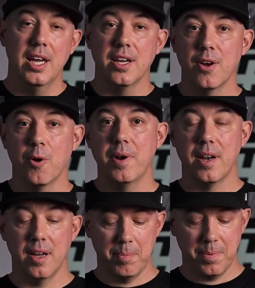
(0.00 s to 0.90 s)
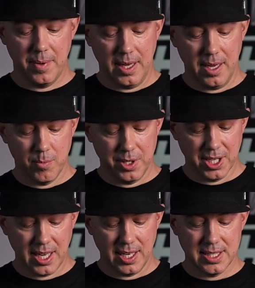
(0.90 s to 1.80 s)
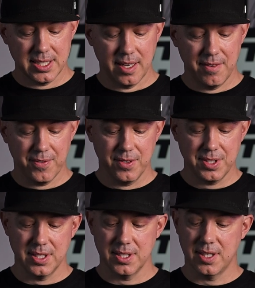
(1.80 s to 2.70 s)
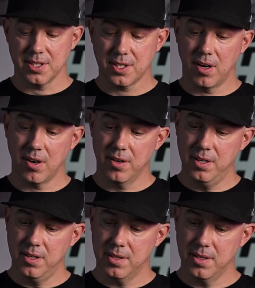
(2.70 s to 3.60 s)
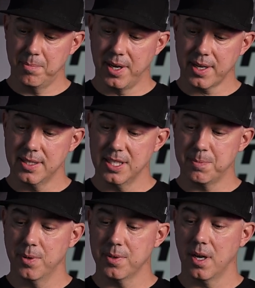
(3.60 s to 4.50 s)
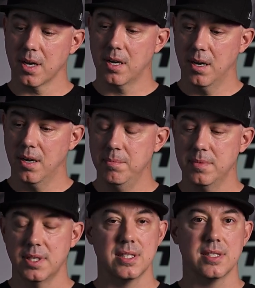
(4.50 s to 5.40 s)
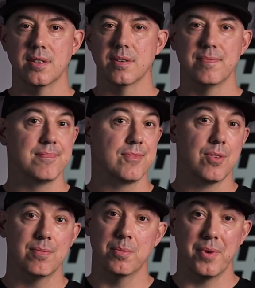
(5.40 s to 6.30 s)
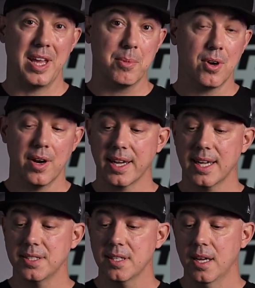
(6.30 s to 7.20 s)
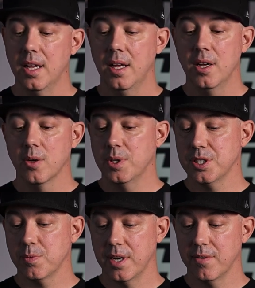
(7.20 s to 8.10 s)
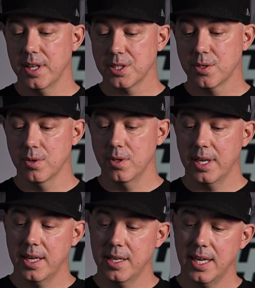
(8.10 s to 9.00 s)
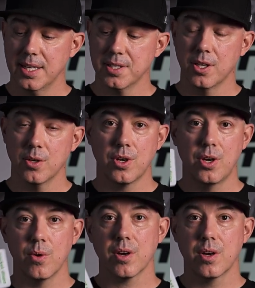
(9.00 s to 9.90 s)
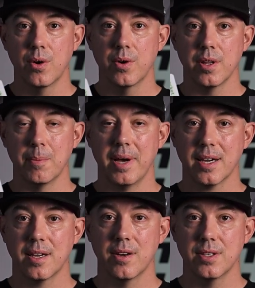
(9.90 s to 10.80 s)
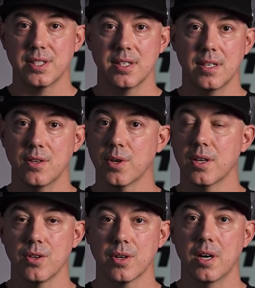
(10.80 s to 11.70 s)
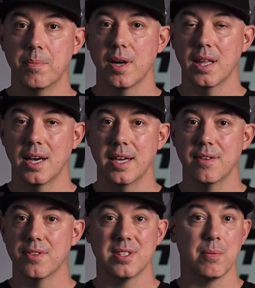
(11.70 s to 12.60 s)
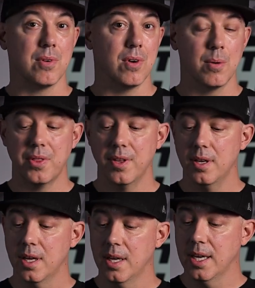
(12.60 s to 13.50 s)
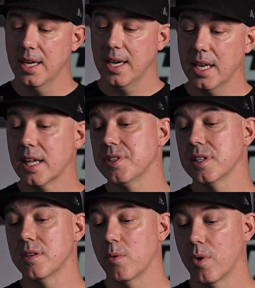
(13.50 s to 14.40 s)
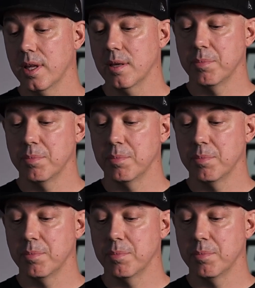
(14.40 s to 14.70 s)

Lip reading: you open it up, and what you get inside first is this card, the pocketdispo.com. It's their name card, I guess, which is whatever. That's cool. And it has a QR code on the back here to see you can look up online if there's something wrong with it. And it gives you a little warning: